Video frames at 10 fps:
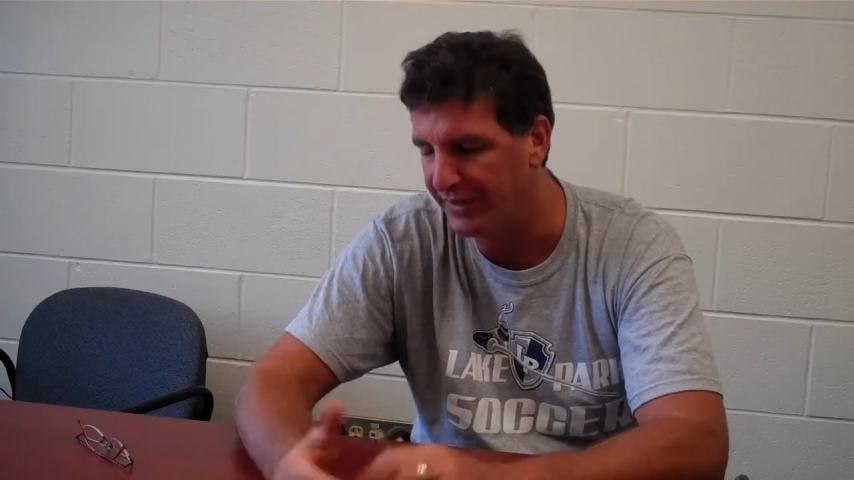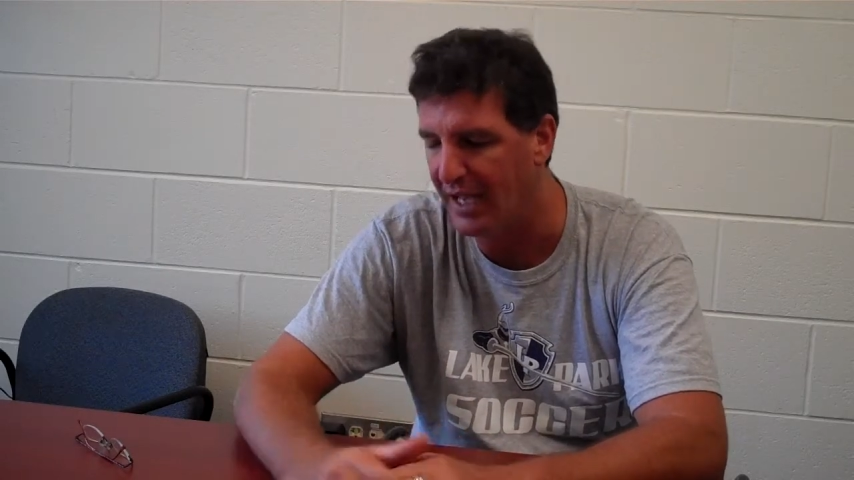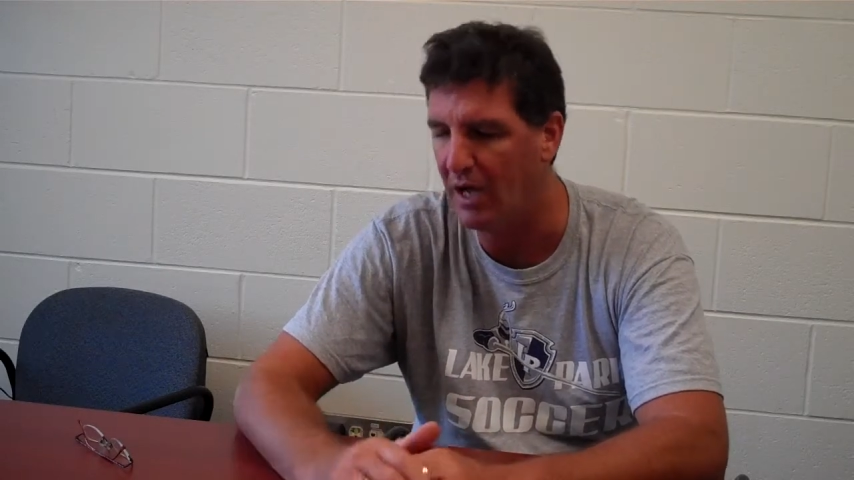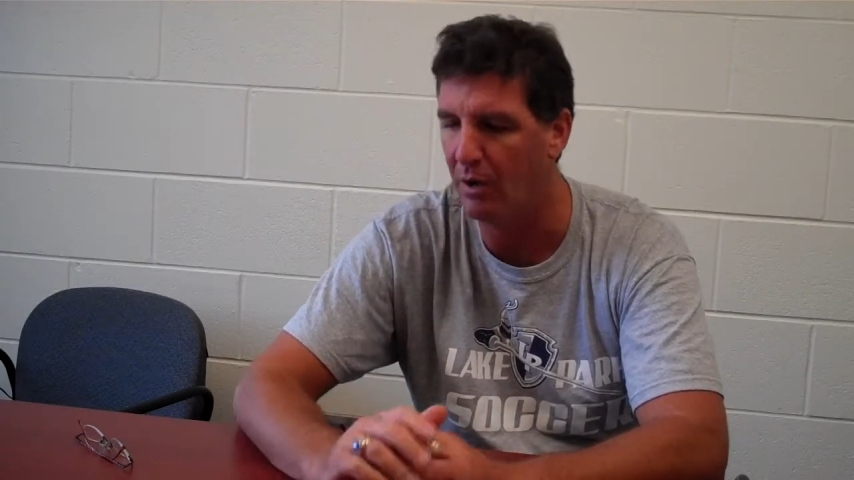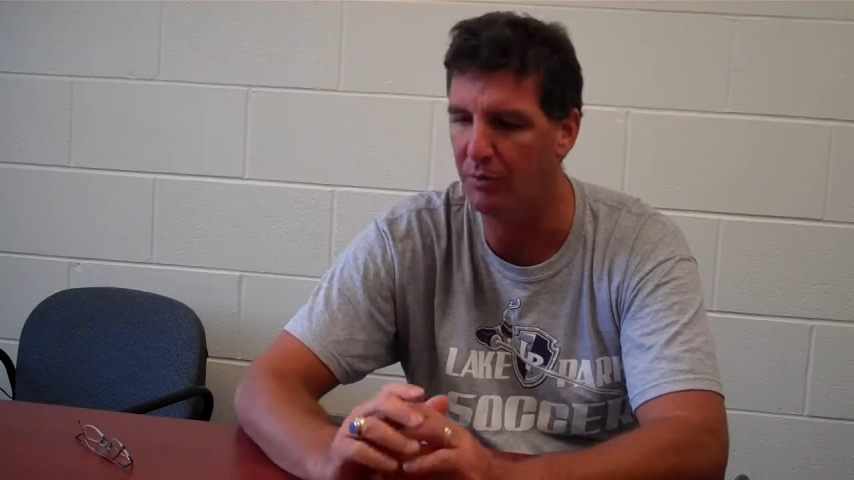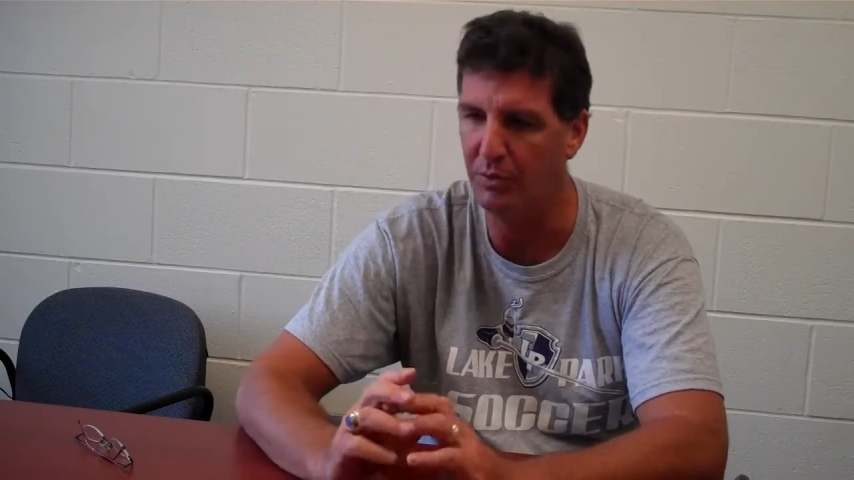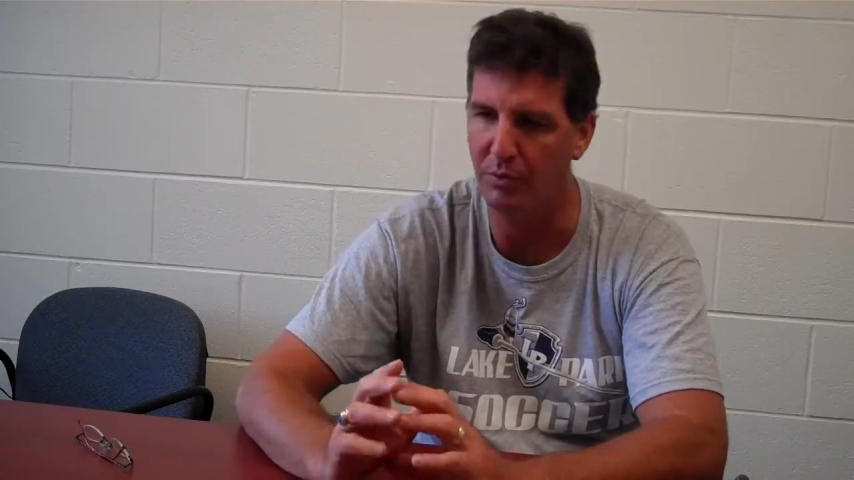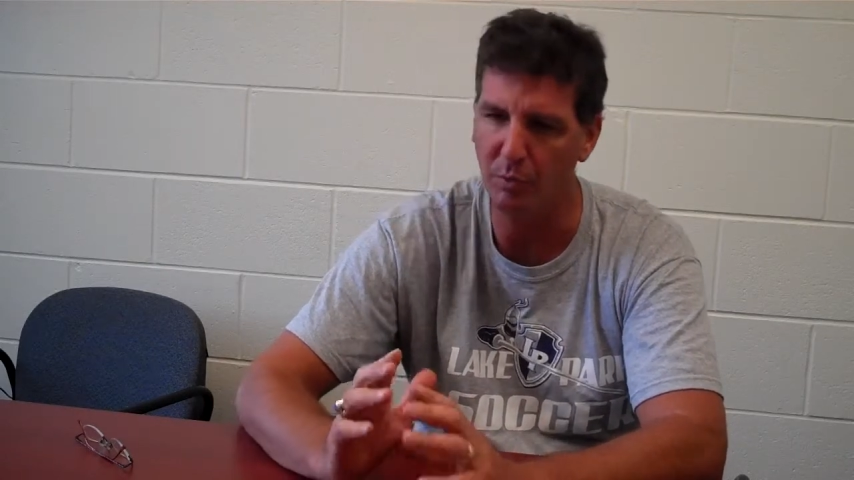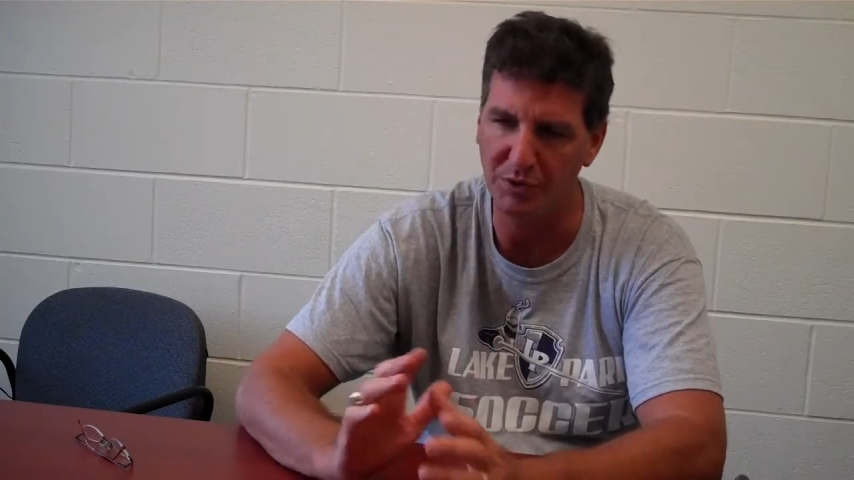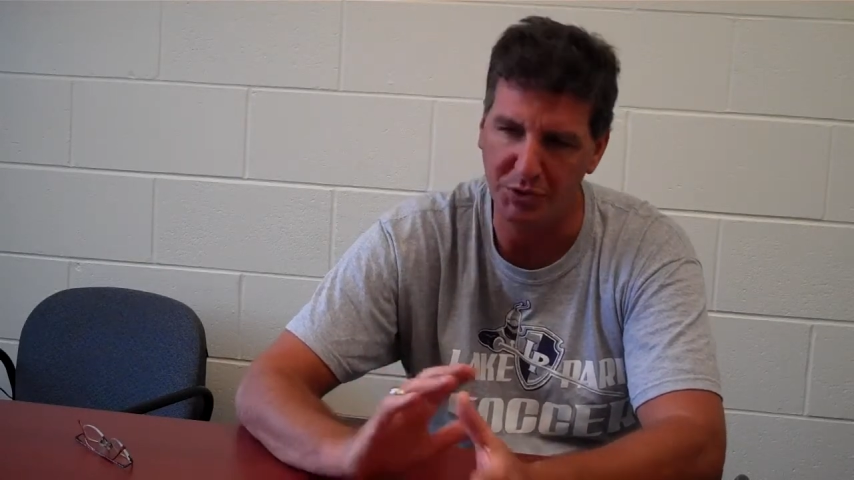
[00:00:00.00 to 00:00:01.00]
down
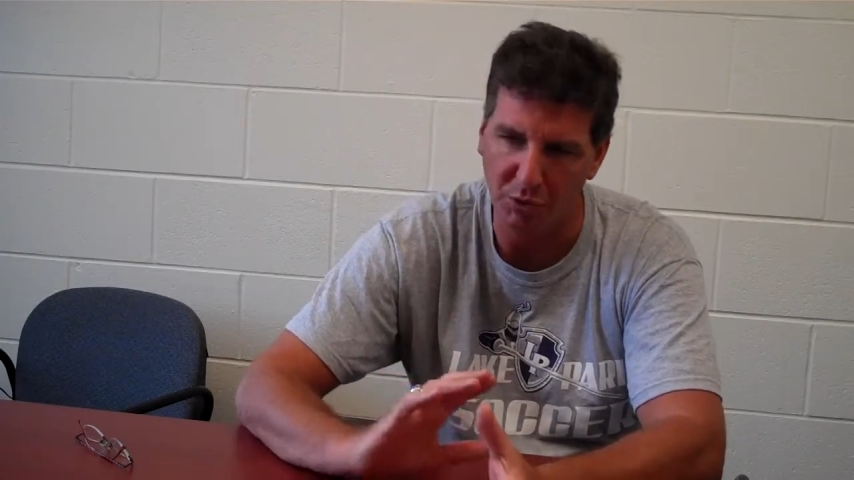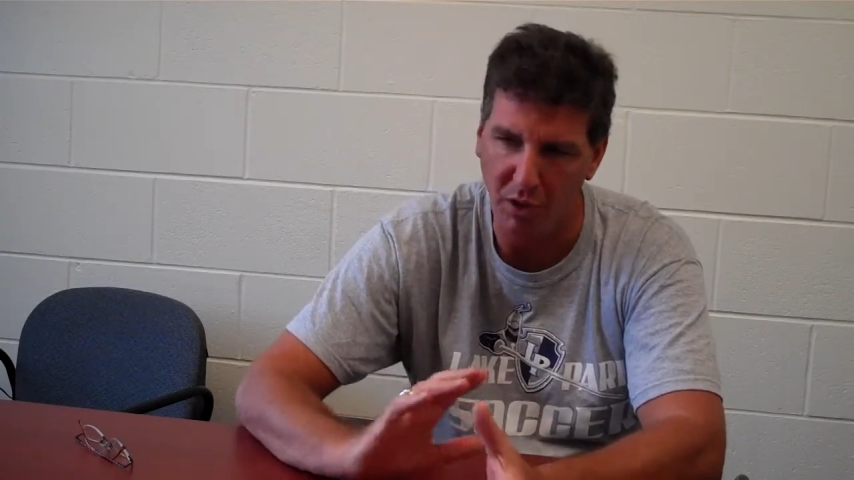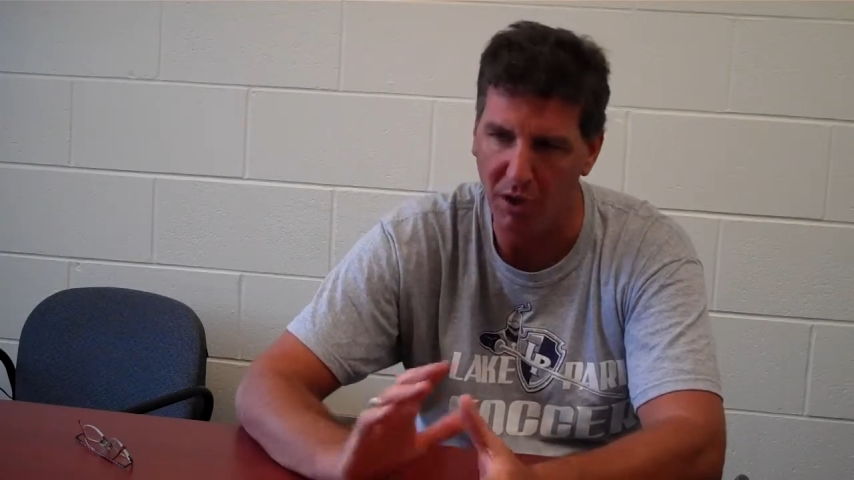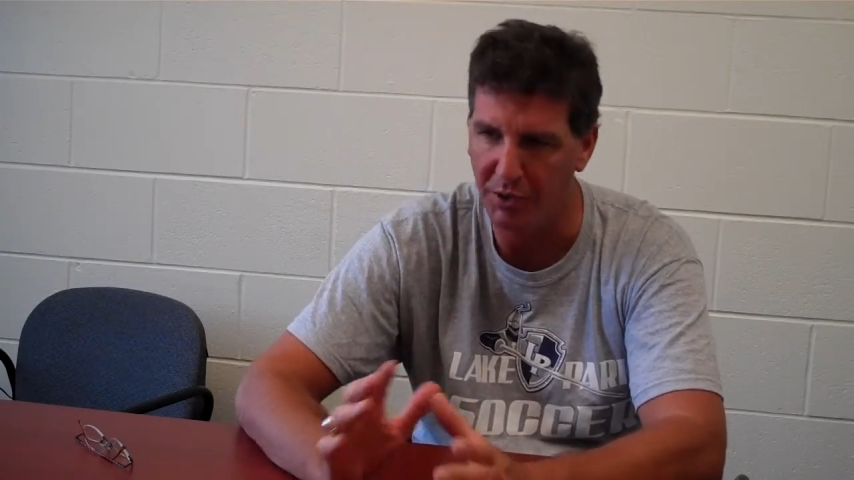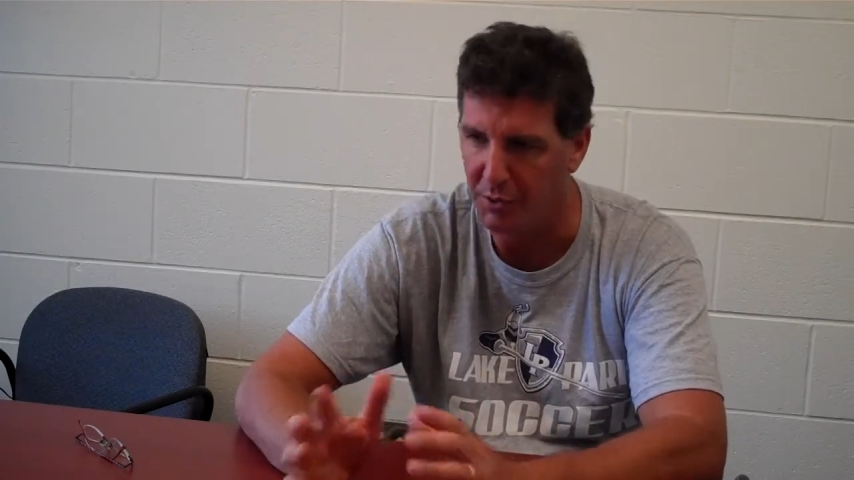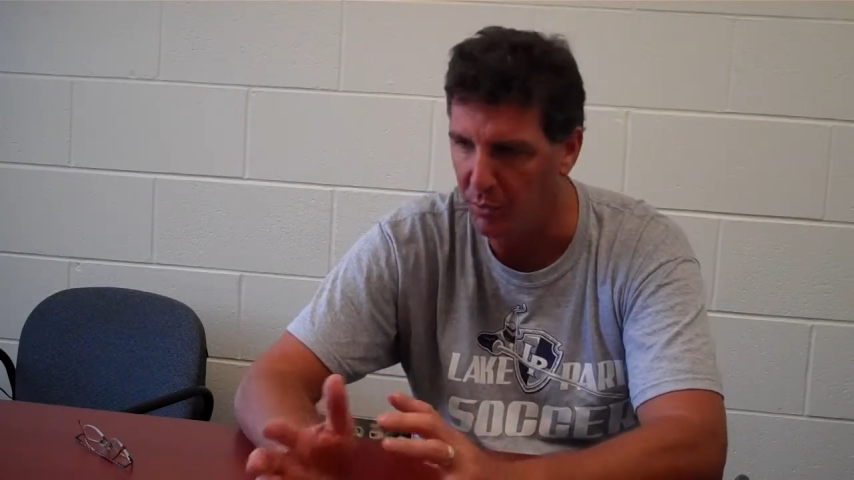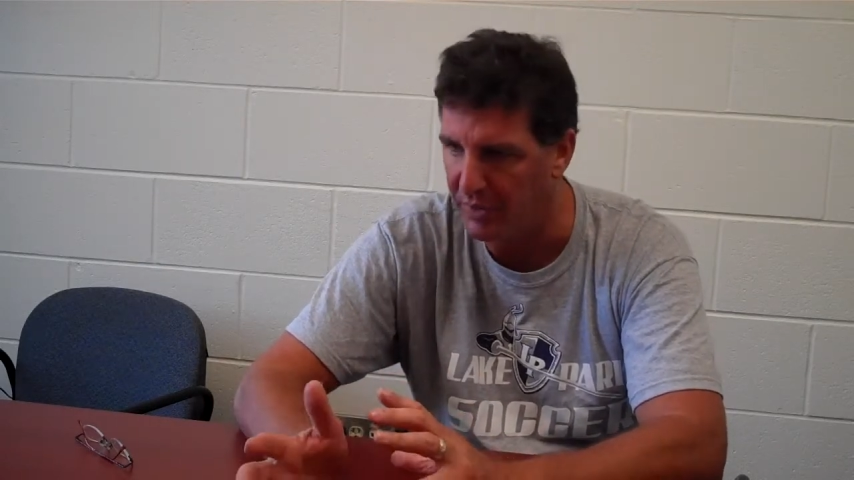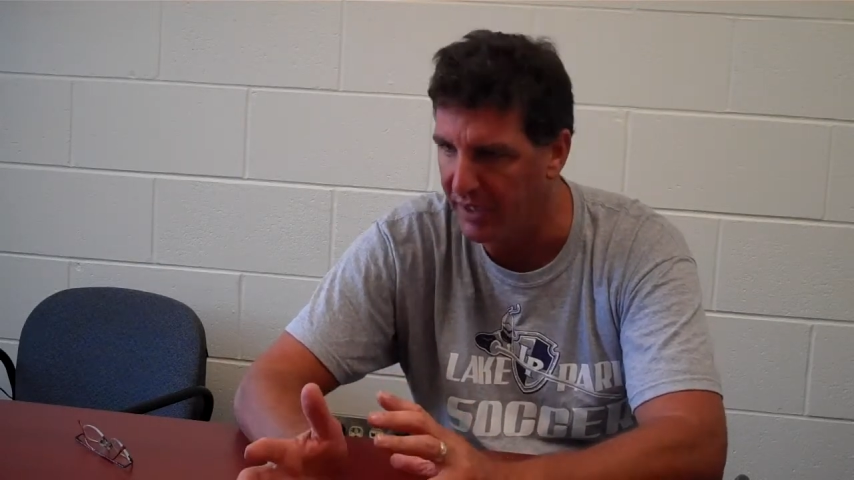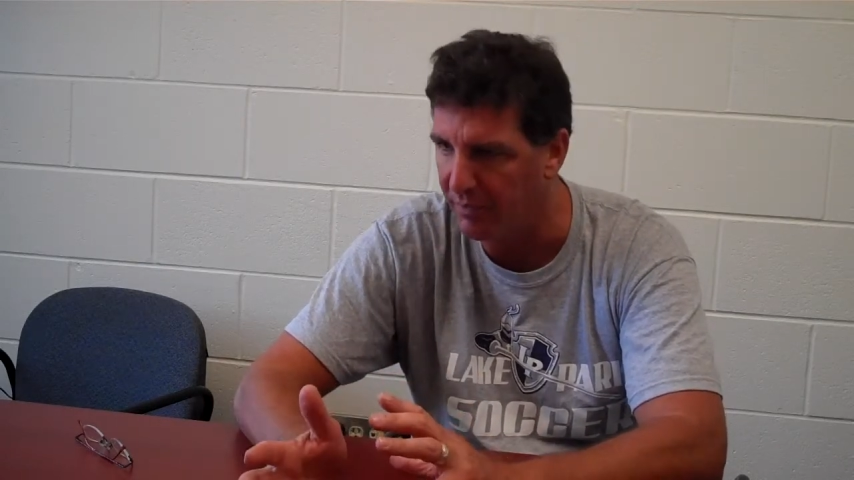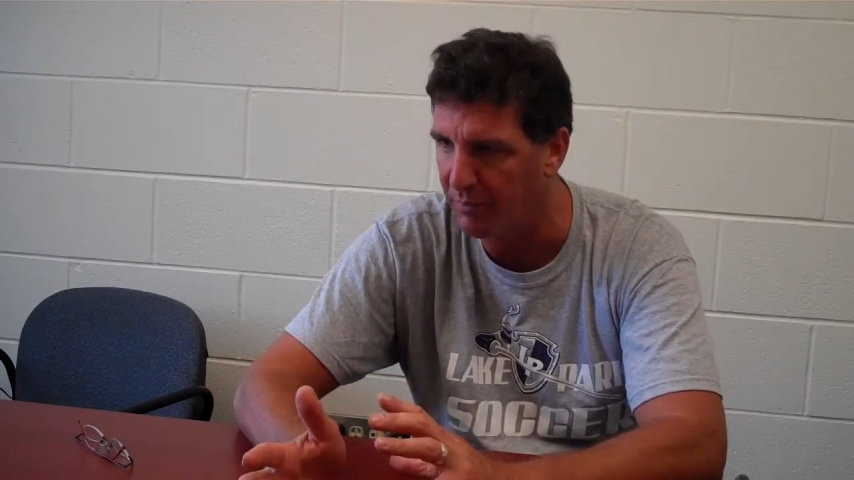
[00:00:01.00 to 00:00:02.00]
or withdrawing or
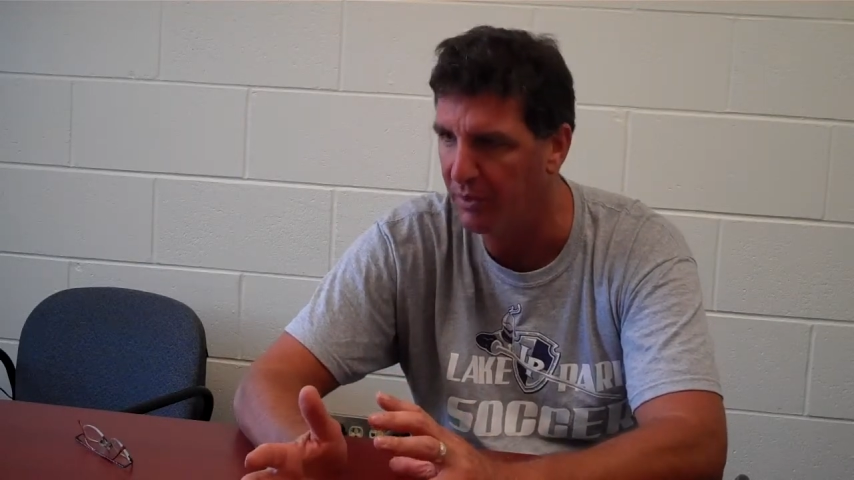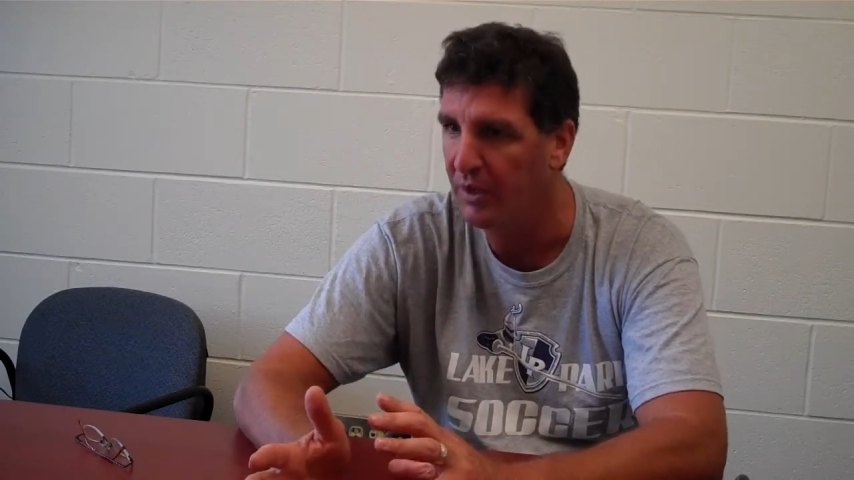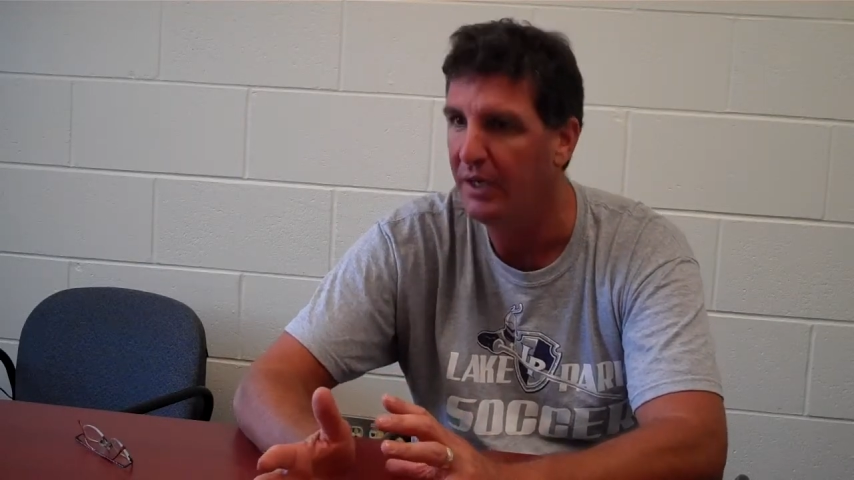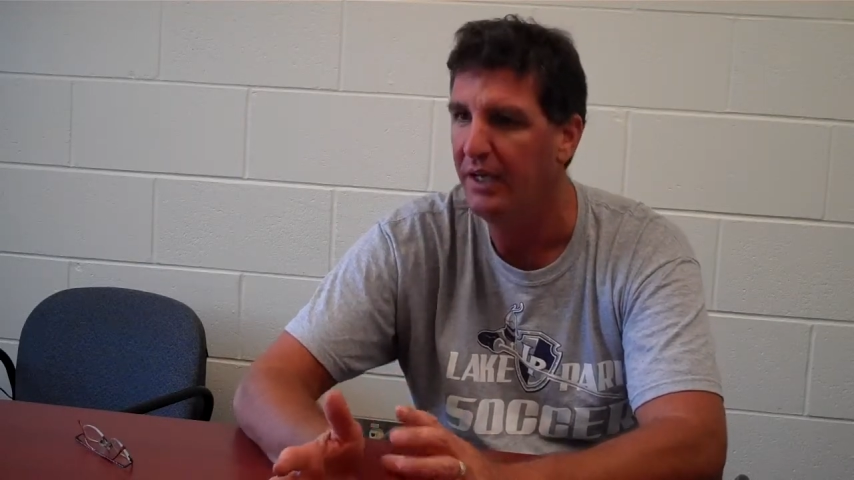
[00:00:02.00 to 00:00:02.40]
whatever,